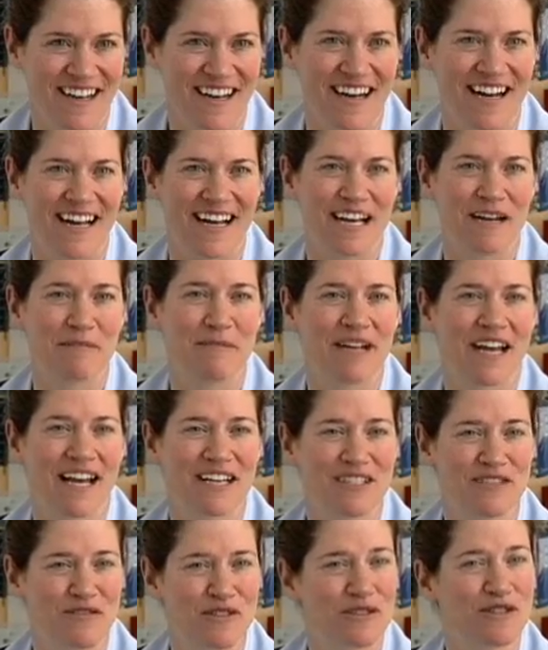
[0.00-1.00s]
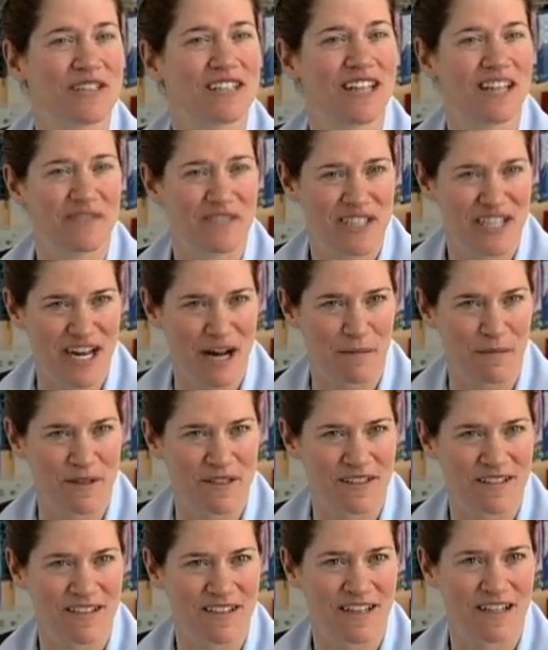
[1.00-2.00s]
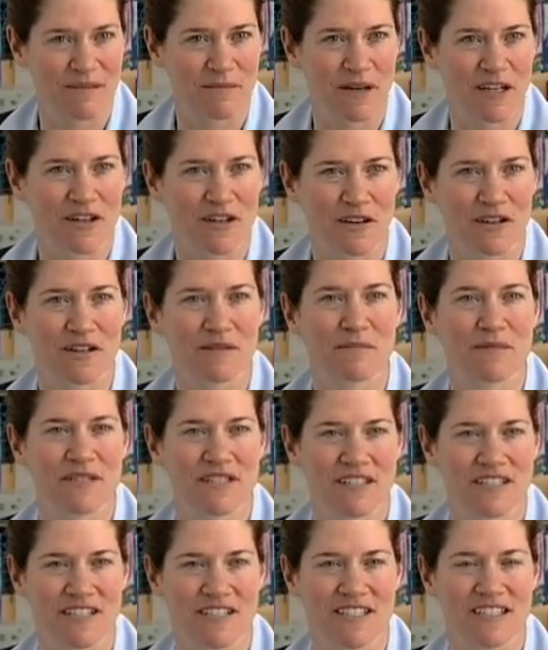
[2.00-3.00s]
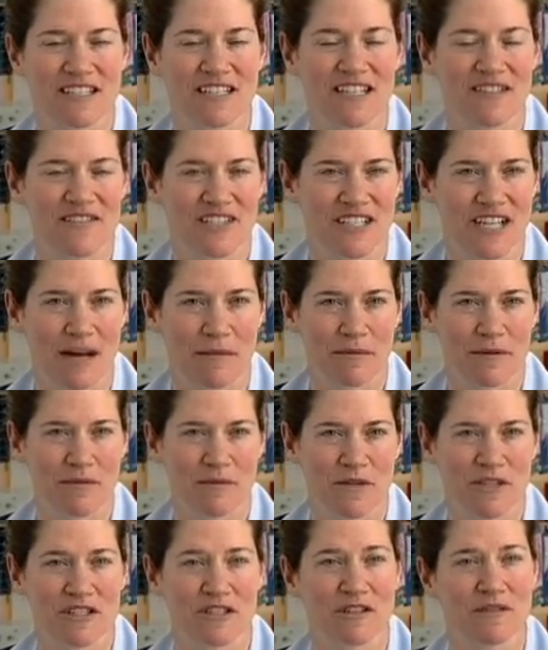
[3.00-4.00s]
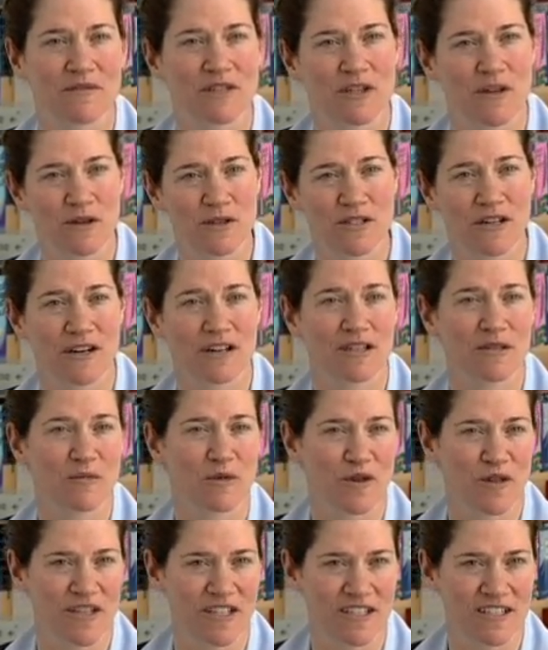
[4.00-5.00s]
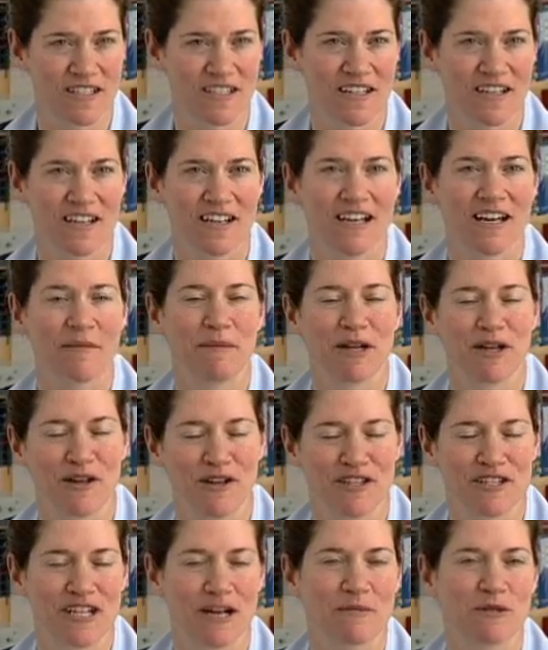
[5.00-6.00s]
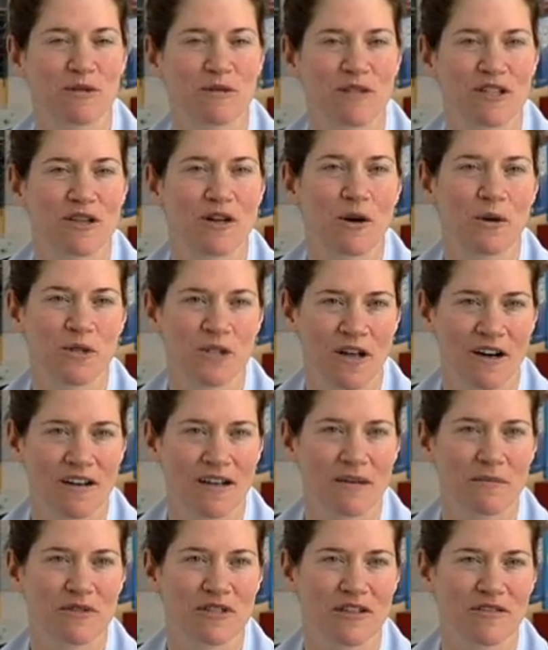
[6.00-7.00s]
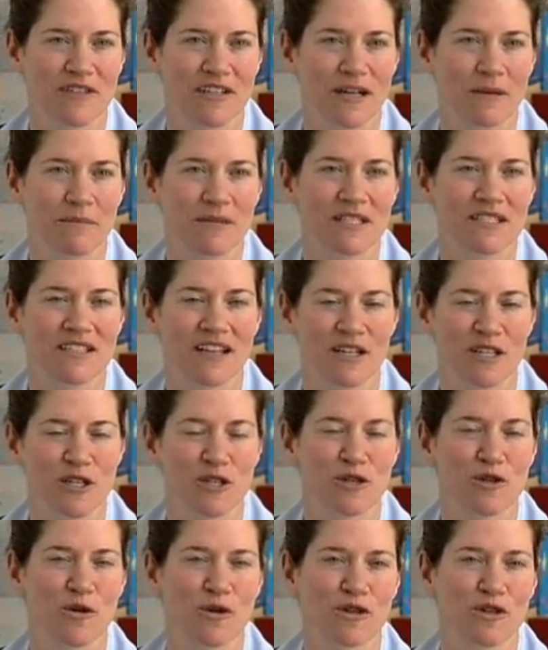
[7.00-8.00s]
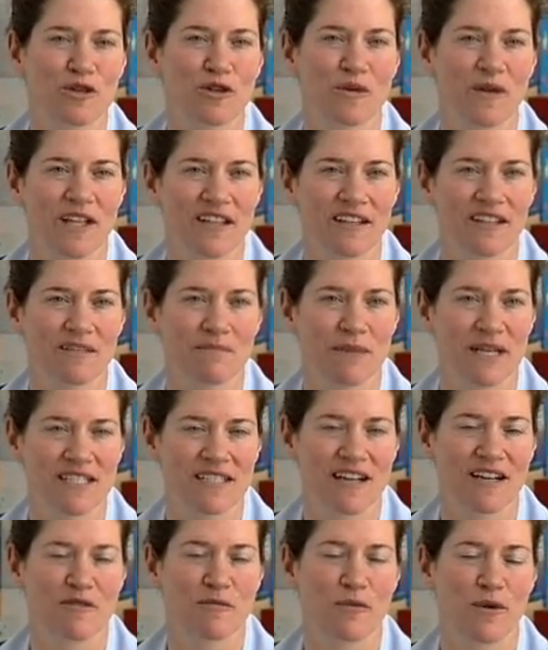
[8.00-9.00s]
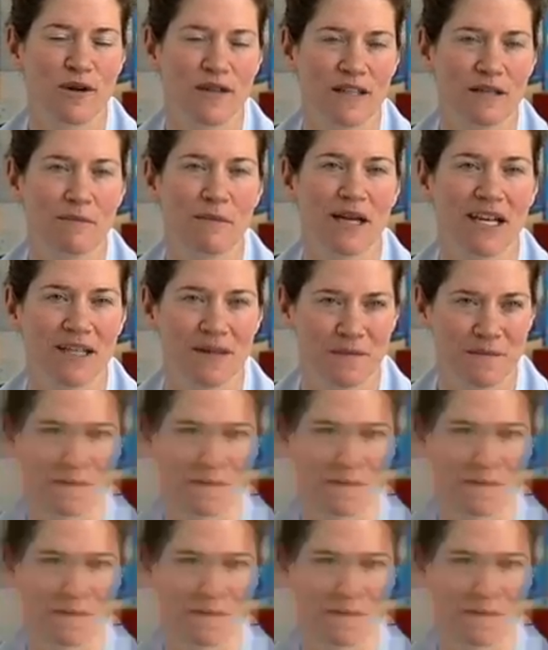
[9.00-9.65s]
I am an active duty Navy chaplain, and my current position is a Navy chaplain. We serve the Coast Guard and the Marines. My current job is with the Coast Guard, and I'm serving up in sector northern New England, based out of Portland, Maine.